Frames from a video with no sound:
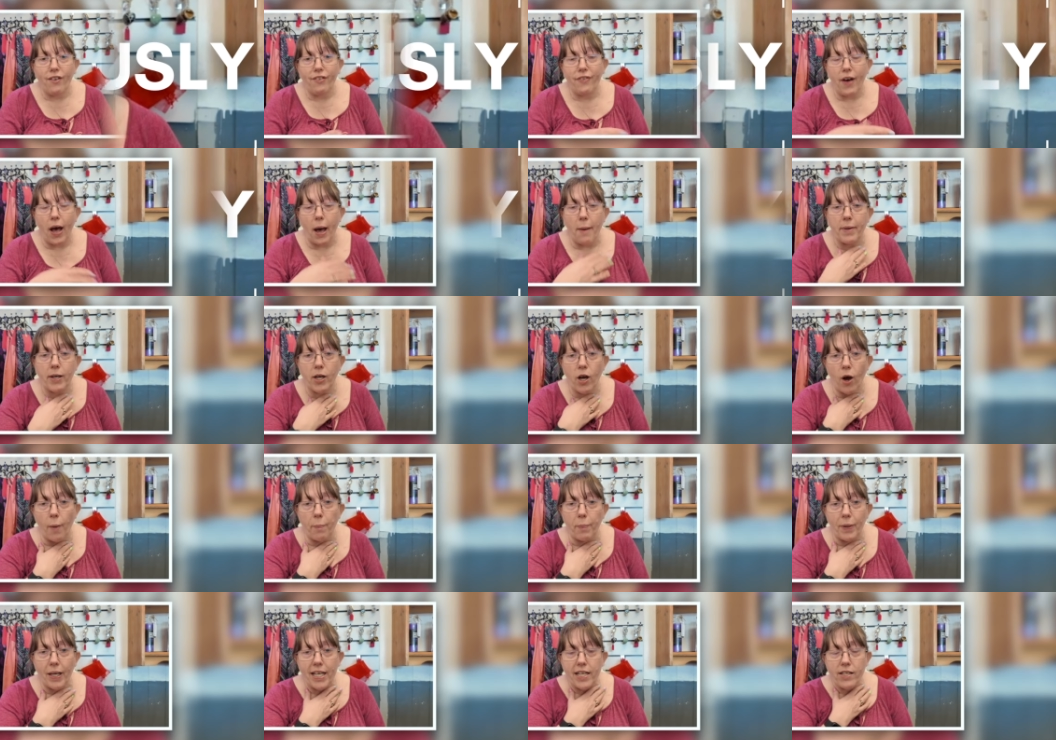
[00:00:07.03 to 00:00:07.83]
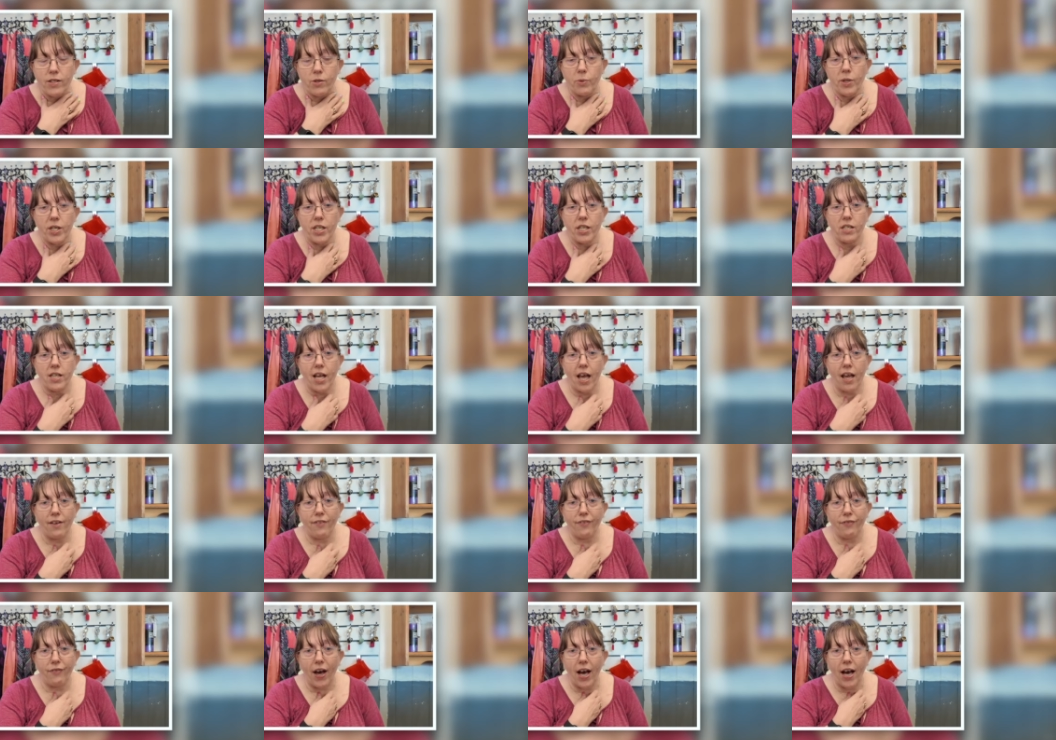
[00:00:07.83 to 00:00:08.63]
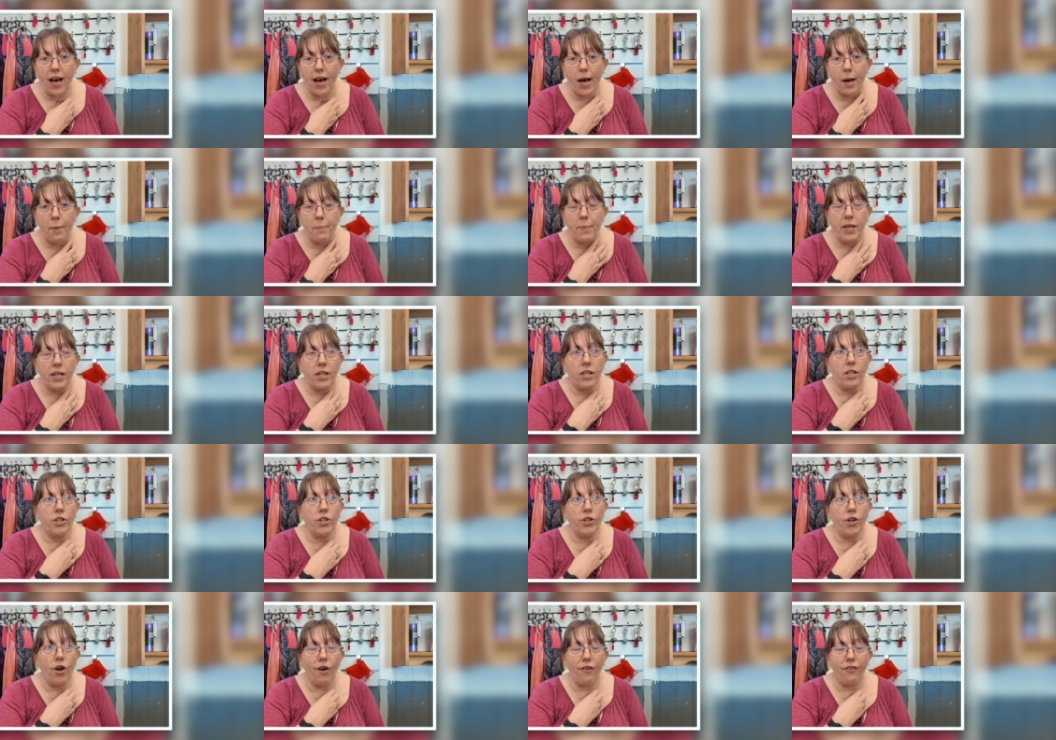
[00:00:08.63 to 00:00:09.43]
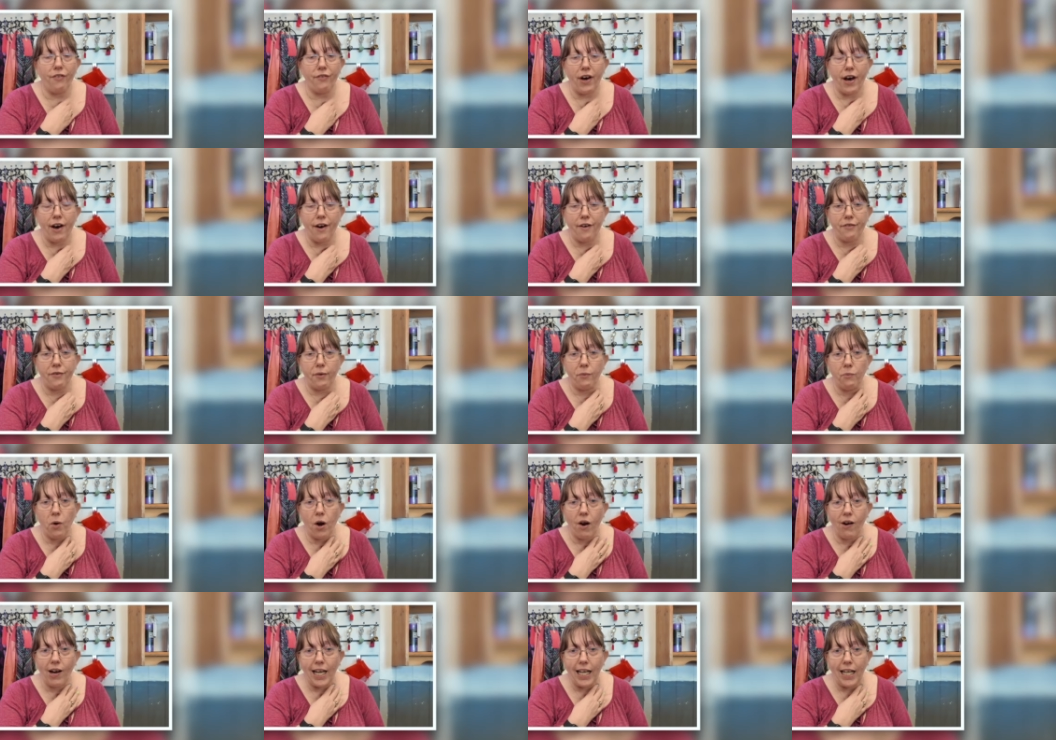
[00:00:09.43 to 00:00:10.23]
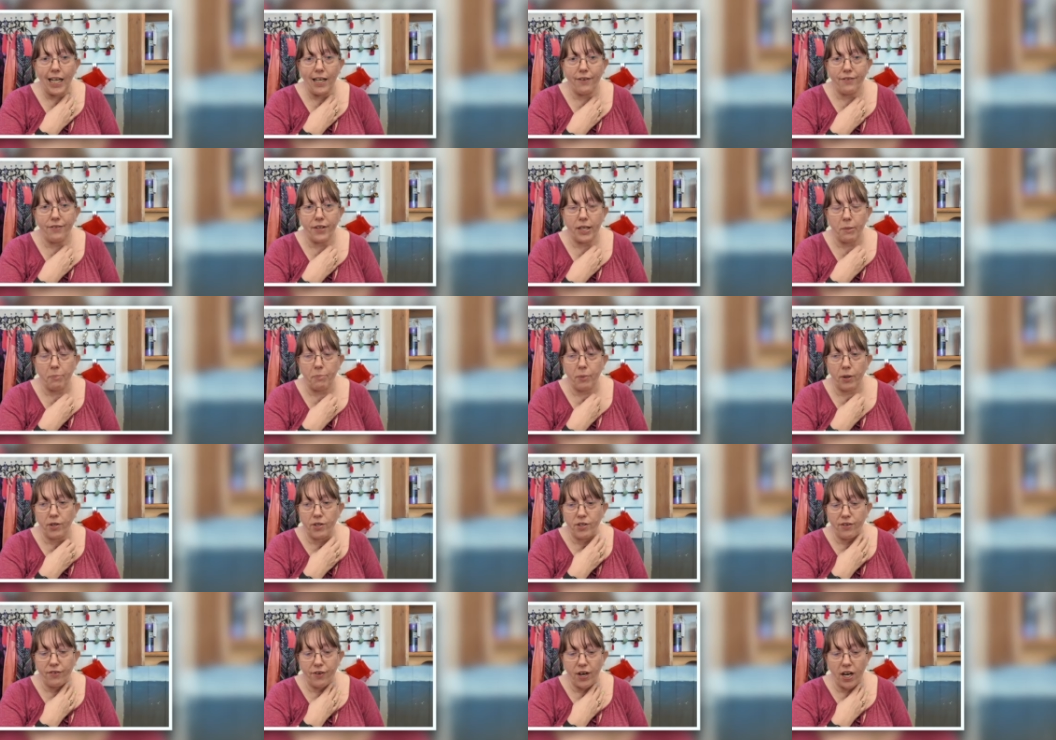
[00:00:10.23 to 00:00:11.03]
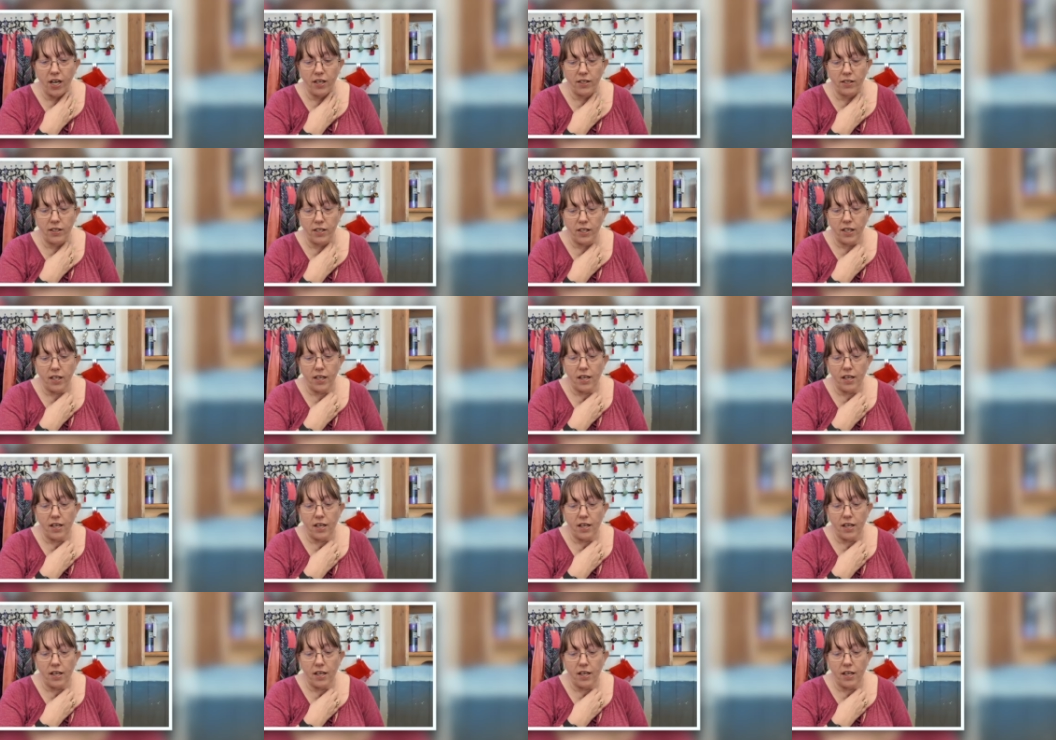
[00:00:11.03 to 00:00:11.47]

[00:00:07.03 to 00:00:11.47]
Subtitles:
Farmer Copley's, which is a farm not far from where I live in Pontefract,